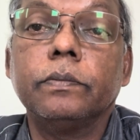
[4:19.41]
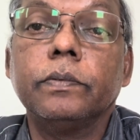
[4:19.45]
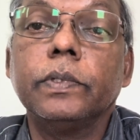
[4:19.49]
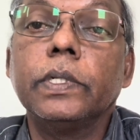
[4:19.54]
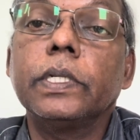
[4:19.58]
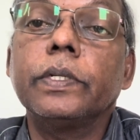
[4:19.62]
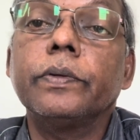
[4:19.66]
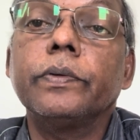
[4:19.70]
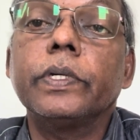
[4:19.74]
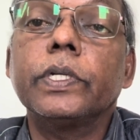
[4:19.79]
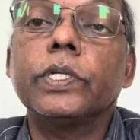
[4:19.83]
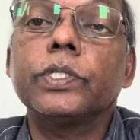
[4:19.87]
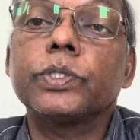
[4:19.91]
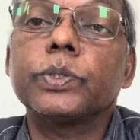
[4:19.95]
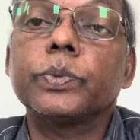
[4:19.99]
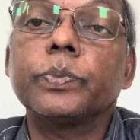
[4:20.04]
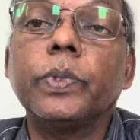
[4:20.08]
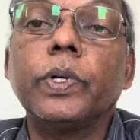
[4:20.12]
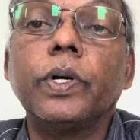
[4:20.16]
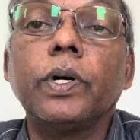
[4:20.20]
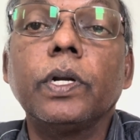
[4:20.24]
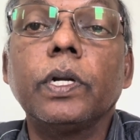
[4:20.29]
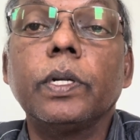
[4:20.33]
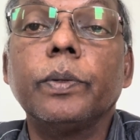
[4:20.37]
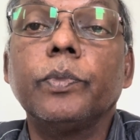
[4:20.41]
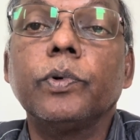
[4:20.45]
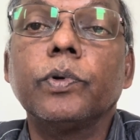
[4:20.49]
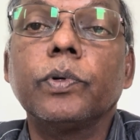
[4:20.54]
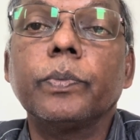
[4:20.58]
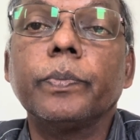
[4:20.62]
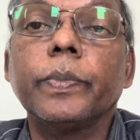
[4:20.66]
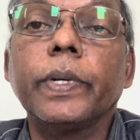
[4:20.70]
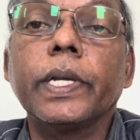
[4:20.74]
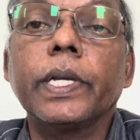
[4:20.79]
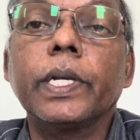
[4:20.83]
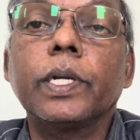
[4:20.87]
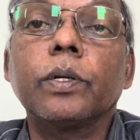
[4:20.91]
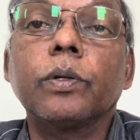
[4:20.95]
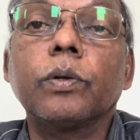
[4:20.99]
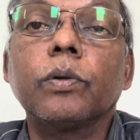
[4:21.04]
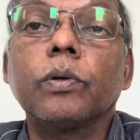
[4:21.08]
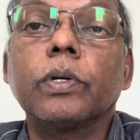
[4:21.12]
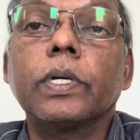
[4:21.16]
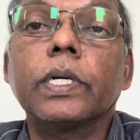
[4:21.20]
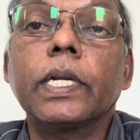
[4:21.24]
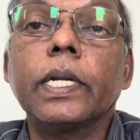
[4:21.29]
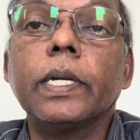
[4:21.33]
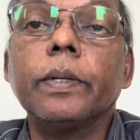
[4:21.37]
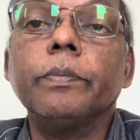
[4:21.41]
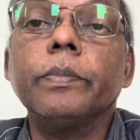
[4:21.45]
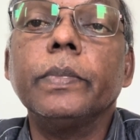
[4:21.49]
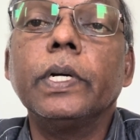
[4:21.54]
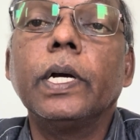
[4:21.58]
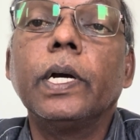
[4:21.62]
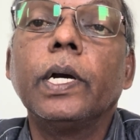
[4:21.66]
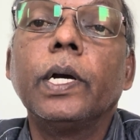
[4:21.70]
Very, very small amount, microgram